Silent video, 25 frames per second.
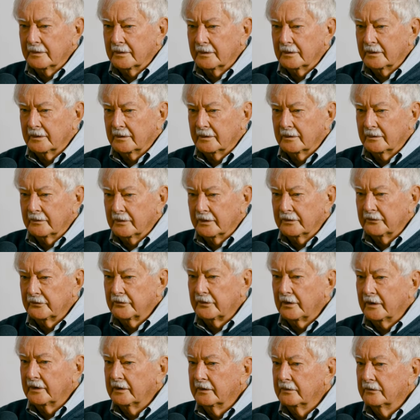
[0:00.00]
uh, they
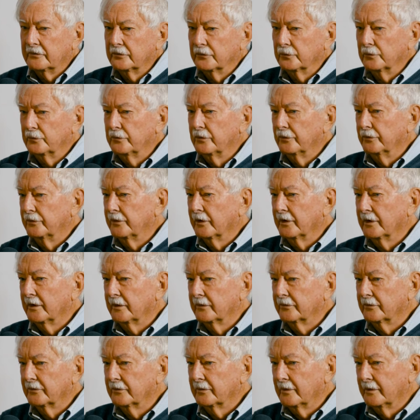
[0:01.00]
stayed till
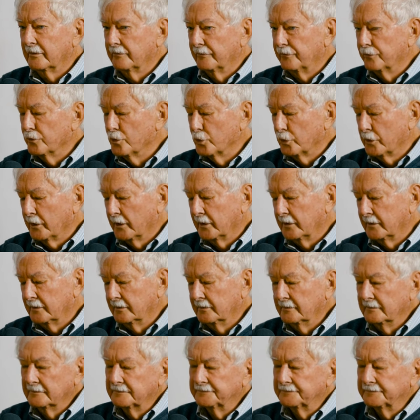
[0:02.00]
2014.